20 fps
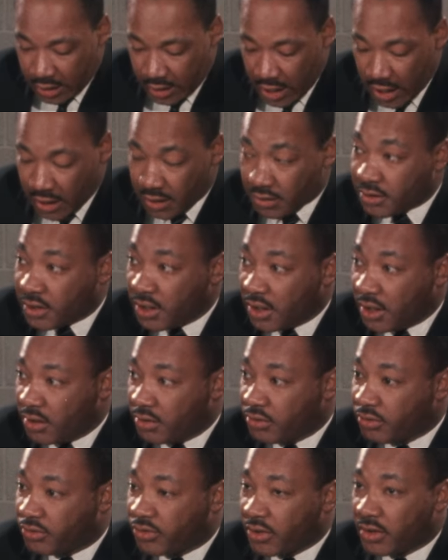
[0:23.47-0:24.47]

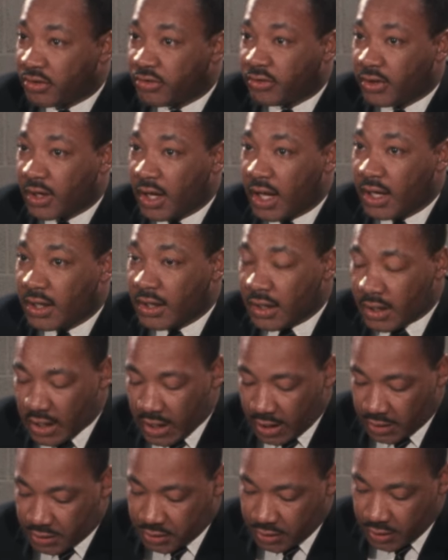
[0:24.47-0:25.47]
1968
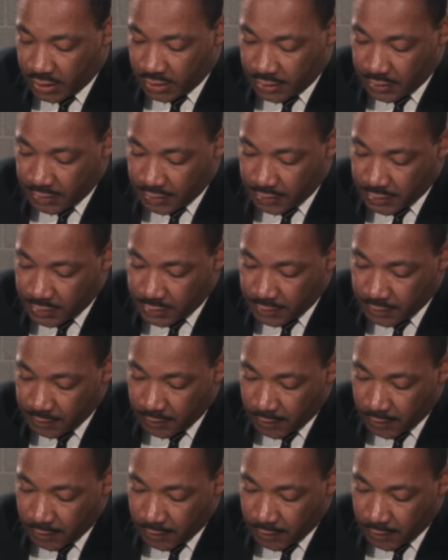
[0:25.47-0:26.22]
elections.